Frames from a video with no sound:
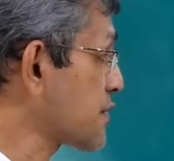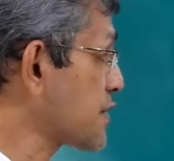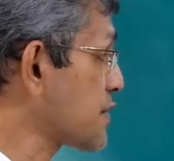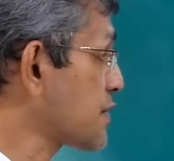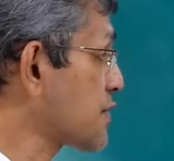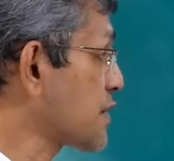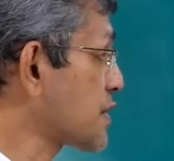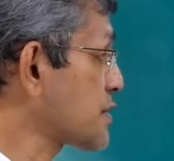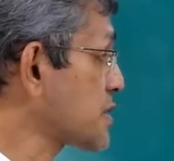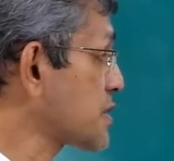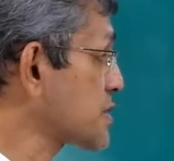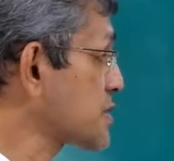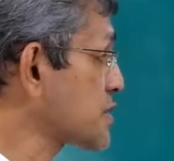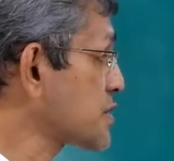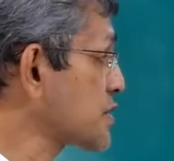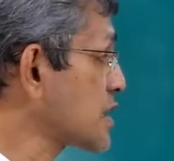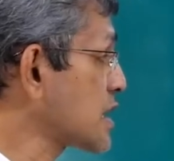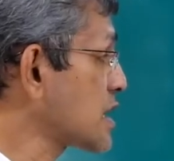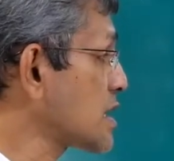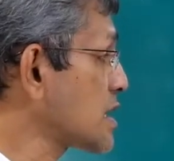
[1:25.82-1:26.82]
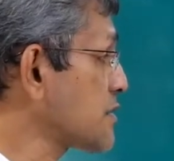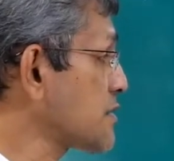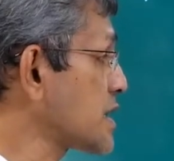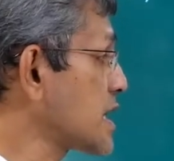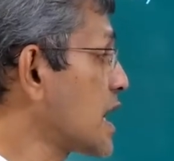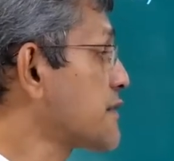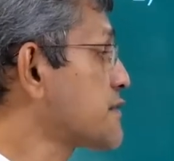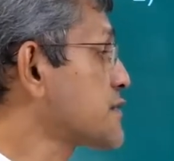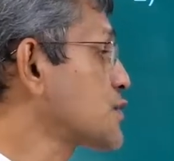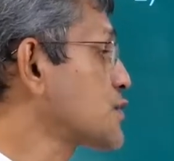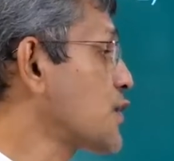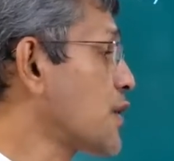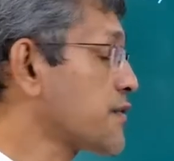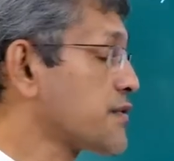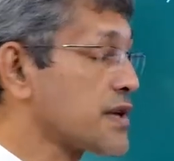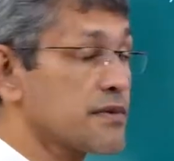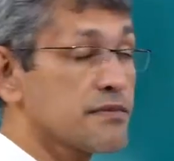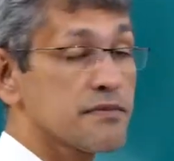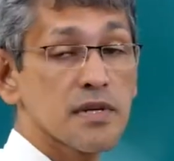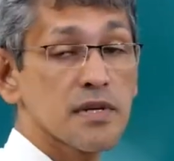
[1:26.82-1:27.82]
4 pieces together, we have 2 of
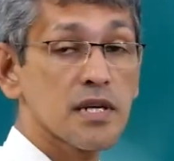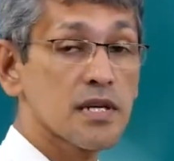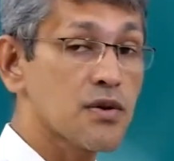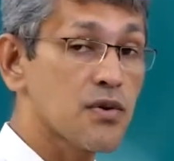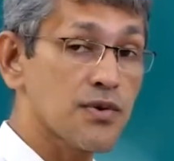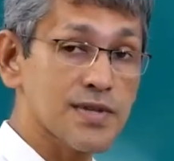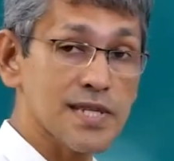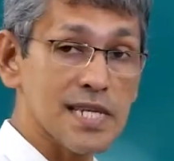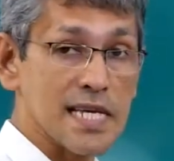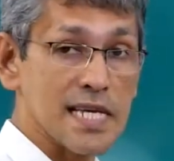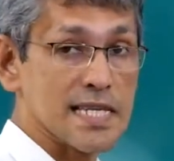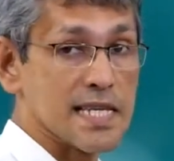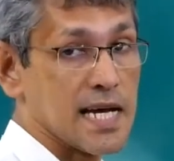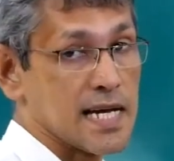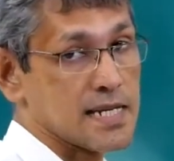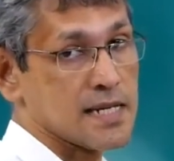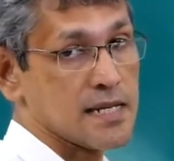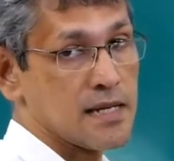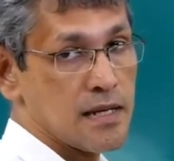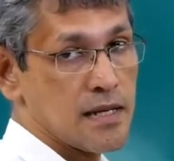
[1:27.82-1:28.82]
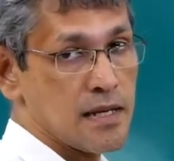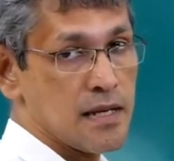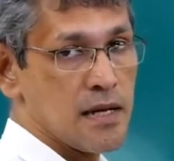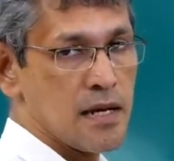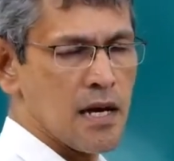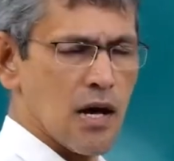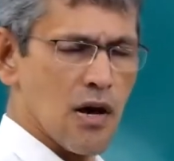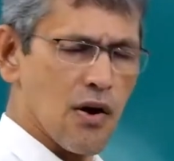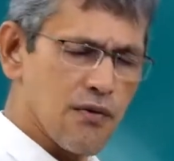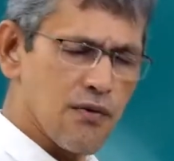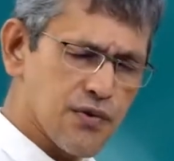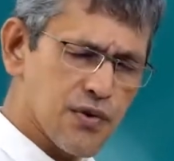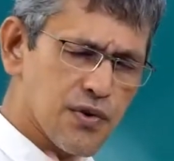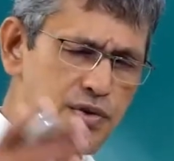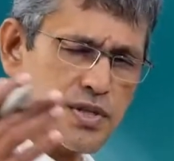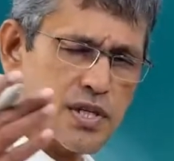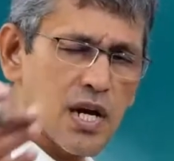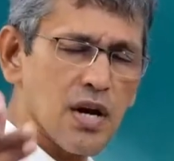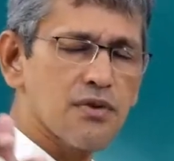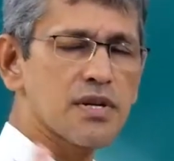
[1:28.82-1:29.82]
them. It goes like that. Of
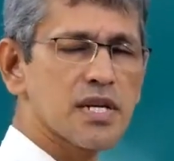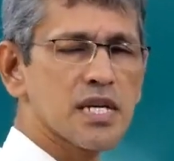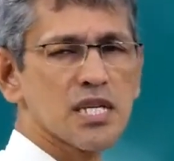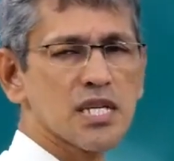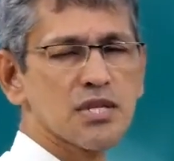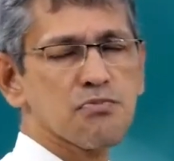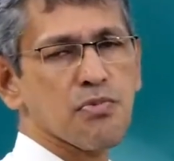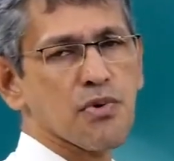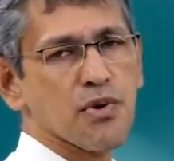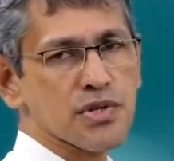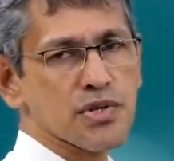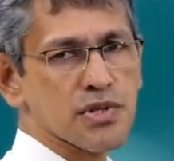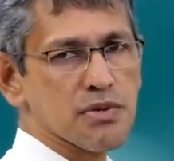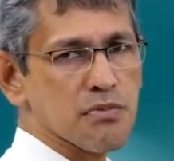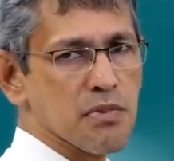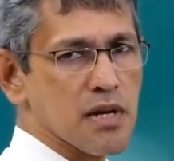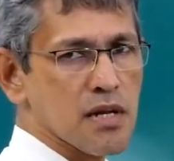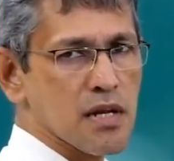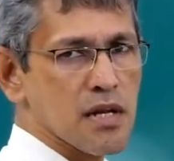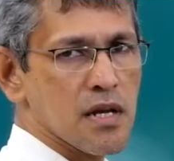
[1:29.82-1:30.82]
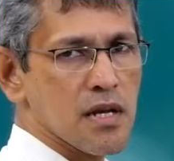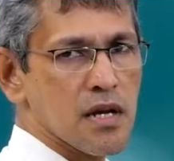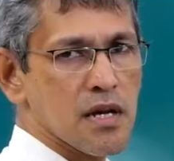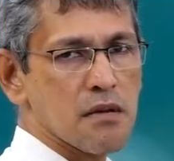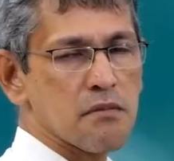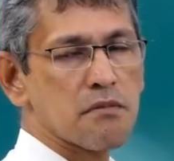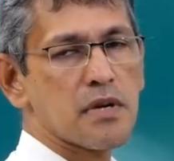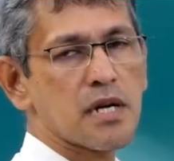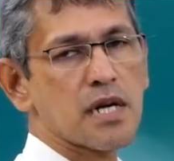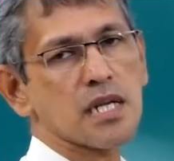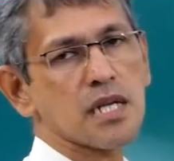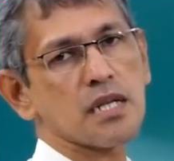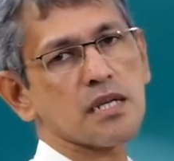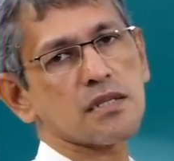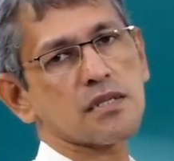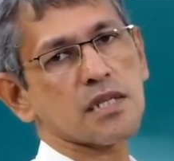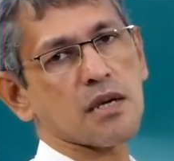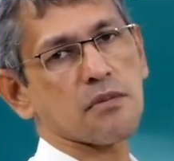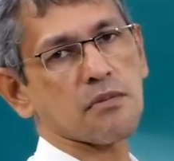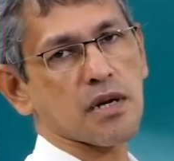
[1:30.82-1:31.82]
course, counting is possible, but it
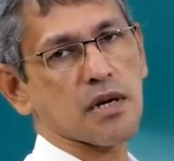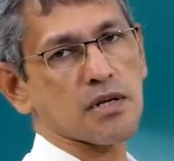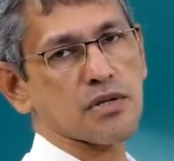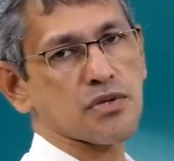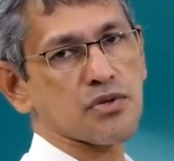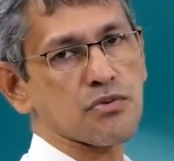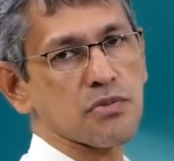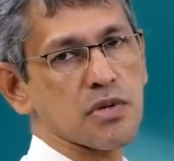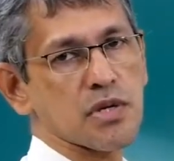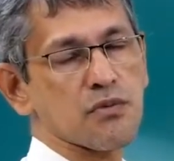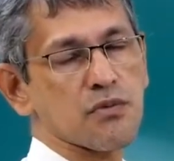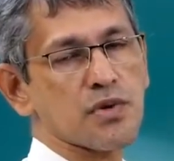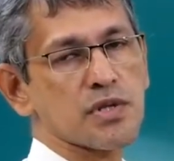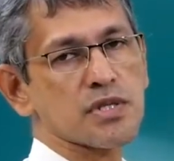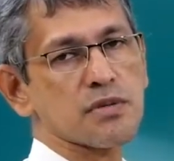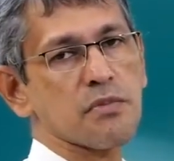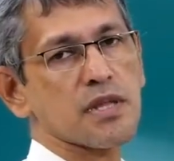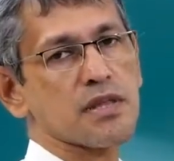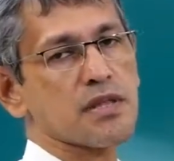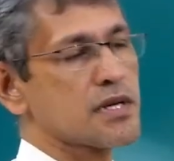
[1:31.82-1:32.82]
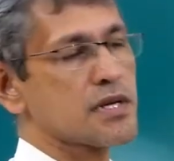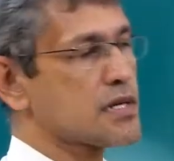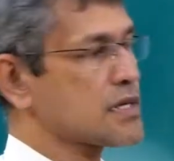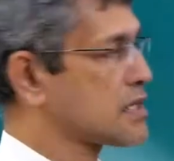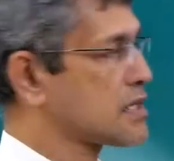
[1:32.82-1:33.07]
is time consuming. What's the method?